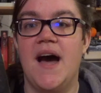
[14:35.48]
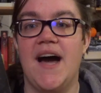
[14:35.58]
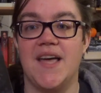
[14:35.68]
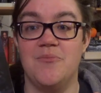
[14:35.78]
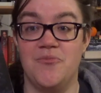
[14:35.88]

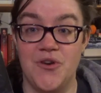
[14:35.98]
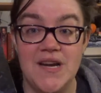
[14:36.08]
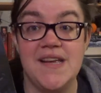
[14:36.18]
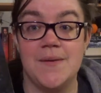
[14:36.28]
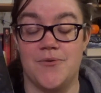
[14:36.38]
I am
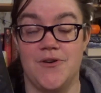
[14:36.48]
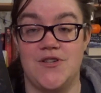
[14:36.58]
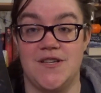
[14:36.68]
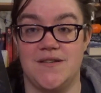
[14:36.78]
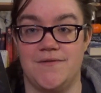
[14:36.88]
really
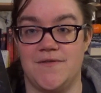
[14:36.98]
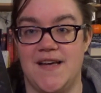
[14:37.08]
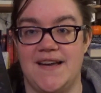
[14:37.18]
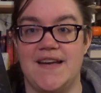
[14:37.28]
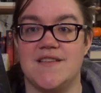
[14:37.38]
appreciative of
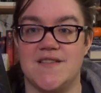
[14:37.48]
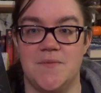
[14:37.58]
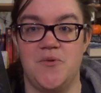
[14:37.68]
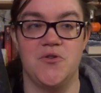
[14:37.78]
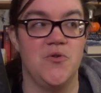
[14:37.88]
that as
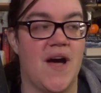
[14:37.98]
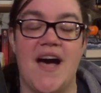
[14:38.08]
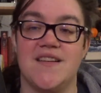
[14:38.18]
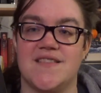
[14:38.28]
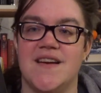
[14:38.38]
someone who
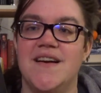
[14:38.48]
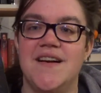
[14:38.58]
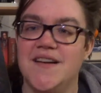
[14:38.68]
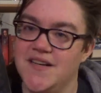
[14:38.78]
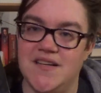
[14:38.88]
has
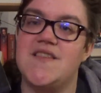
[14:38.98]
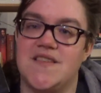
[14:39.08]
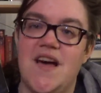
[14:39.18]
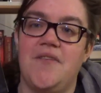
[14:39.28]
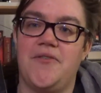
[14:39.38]

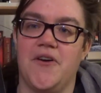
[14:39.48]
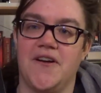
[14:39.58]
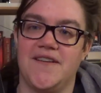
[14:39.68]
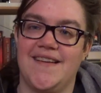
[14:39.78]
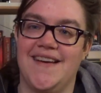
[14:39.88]

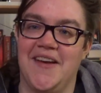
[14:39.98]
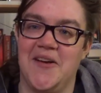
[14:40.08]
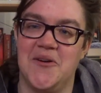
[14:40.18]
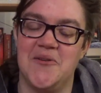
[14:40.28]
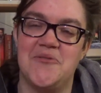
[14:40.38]
suffered
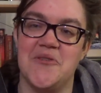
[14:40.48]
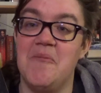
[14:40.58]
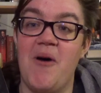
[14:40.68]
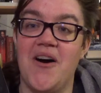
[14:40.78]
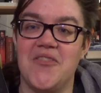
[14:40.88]

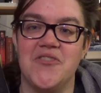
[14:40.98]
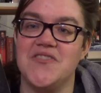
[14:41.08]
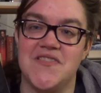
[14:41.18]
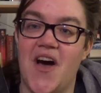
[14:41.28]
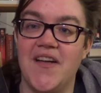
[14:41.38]
from
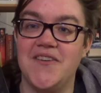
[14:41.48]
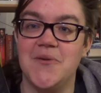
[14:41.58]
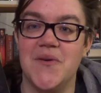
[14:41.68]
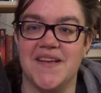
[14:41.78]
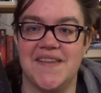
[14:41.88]
authors not
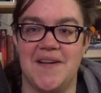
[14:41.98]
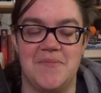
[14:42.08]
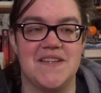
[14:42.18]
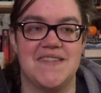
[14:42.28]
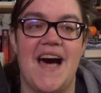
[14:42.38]
doing that
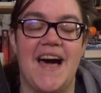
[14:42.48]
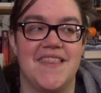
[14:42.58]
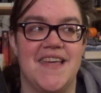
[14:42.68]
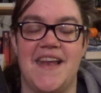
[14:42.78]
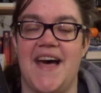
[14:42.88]
because I
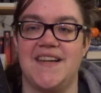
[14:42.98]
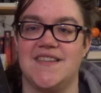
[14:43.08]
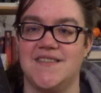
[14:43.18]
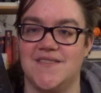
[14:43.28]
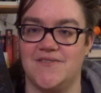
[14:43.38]
then had
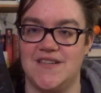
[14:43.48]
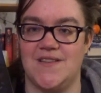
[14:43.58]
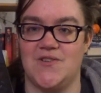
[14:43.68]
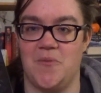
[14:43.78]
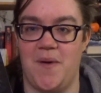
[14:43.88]
to do the
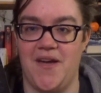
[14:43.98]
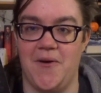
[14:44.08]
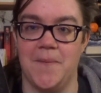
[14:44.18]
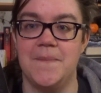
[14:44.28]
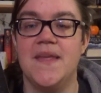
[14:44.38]
research on my own.